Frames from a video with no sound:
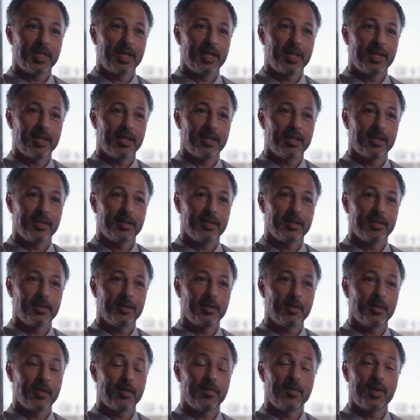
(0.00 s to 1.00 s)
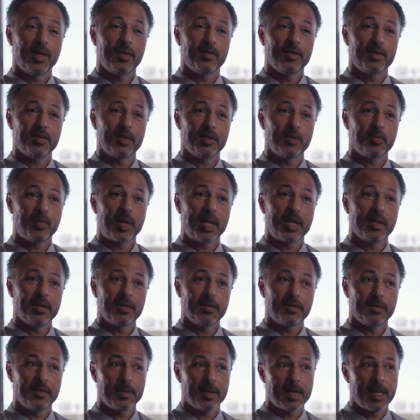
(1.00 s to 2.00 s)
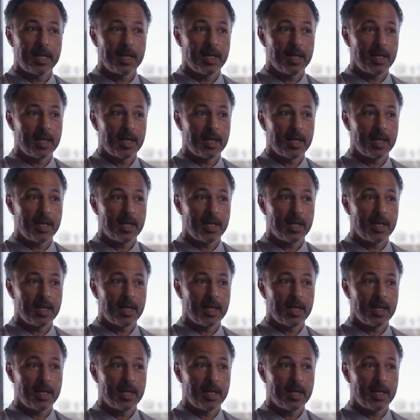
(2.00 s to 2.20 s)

another 5 or 6 players